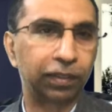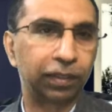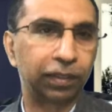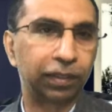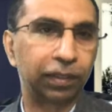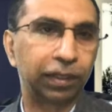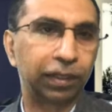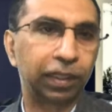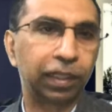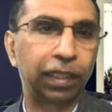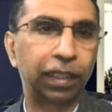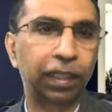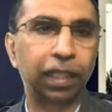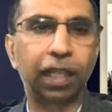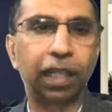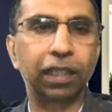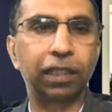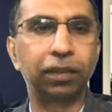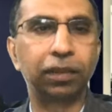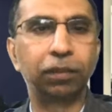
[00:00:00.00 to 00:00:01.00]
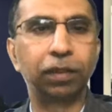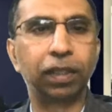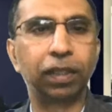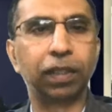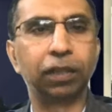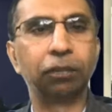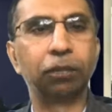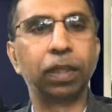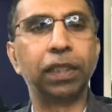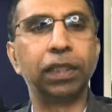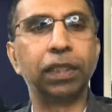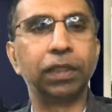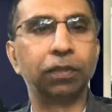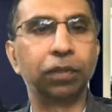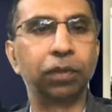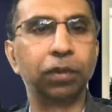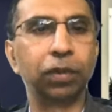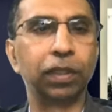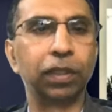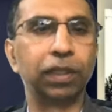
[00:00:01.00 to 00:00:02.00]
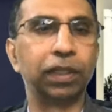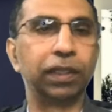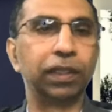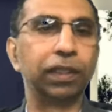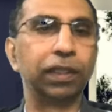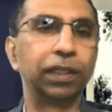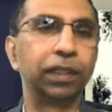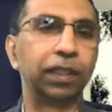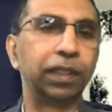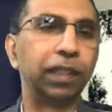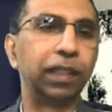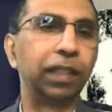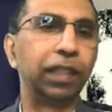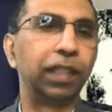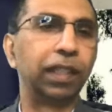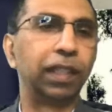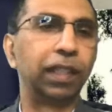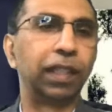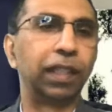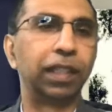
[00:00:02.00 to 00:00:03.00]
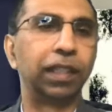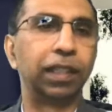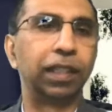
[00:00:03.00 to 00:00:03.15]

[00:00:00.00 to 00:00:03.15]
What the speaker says: he said he asked me a bunch of questions, and